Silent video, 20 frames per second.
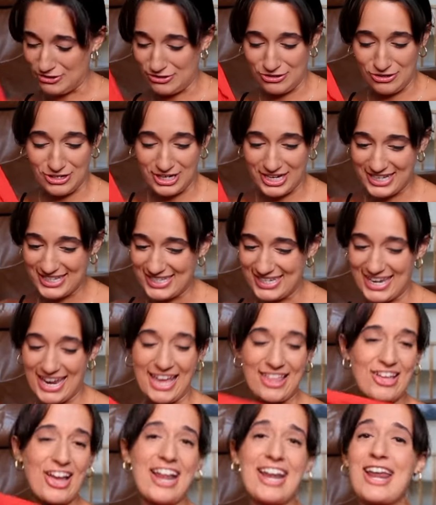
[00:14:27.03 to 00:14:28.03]
hook it
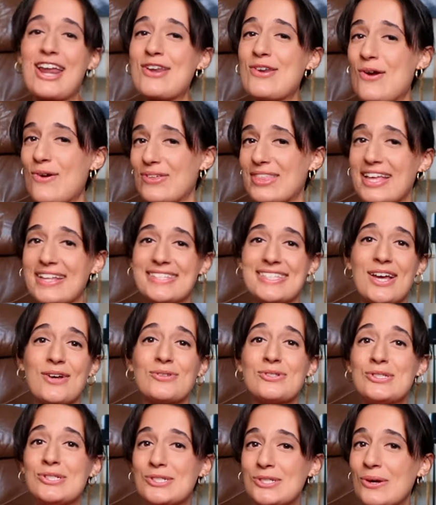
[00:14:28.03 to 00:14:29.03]
together. And I know that
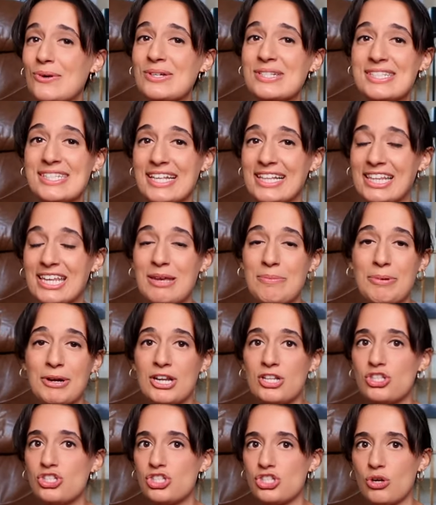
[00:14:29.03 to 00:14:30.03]
sounds so silly, but
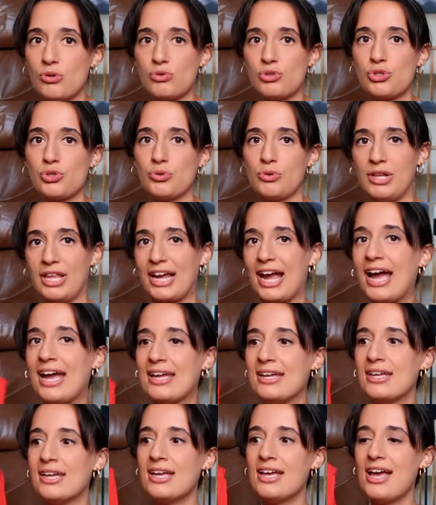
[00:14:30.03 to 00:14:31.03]
it's so true. Like,
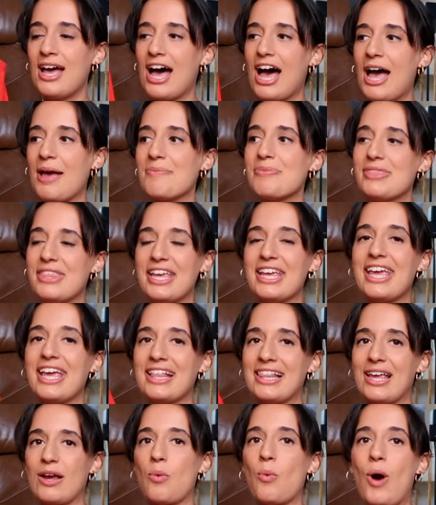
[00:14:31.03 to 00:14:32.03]
I'm
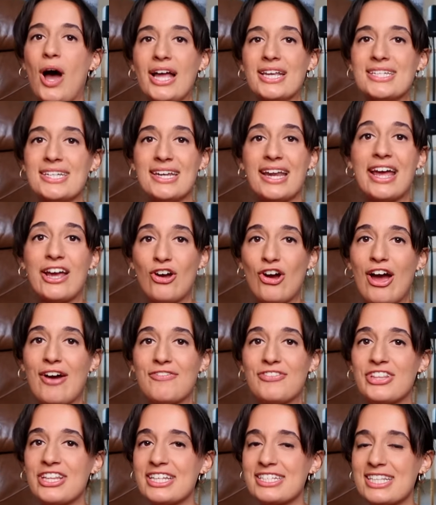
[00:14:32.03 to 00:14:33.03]
thinking, like, why didn't I
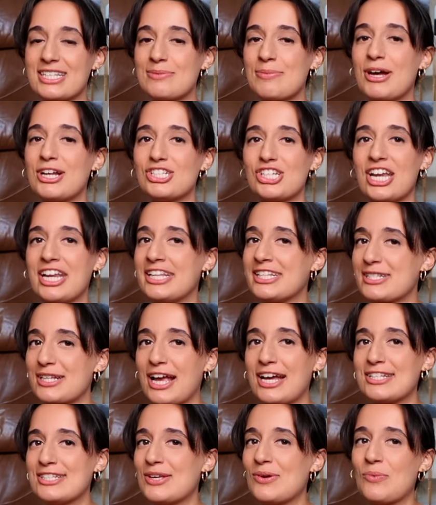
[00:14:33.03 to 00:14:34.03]
grab for this as much? And it's
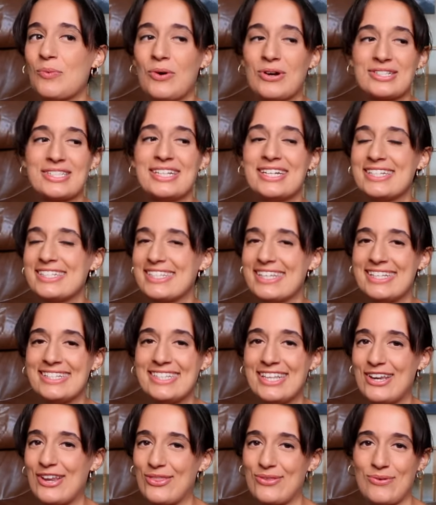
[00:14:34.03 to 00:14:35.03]
because it wasn't as
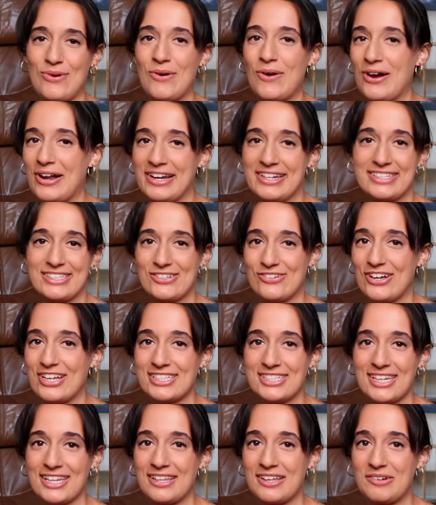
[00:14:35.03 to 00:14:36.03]
easy to throw on as the
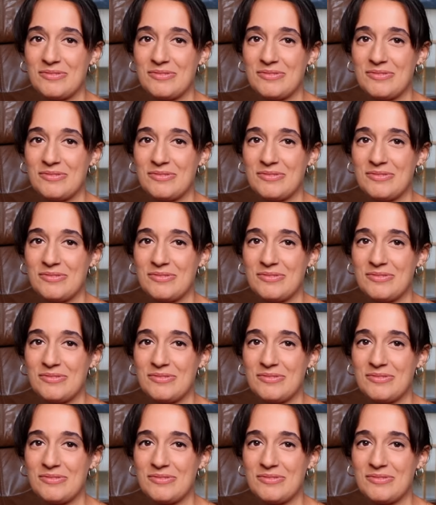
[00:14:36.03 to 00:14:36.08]
rest of